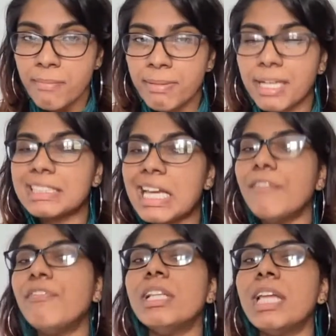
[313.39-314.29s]
Because
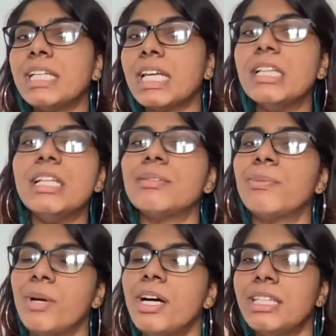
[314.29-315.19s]
I feel like in this
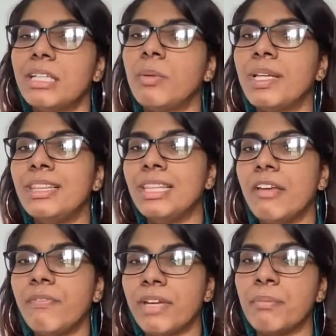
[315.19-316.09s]
world that we
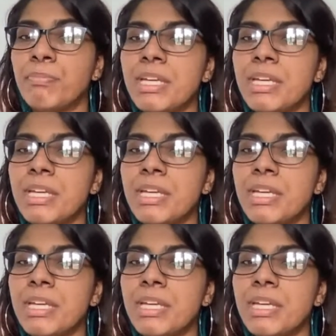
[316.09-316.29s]
live in,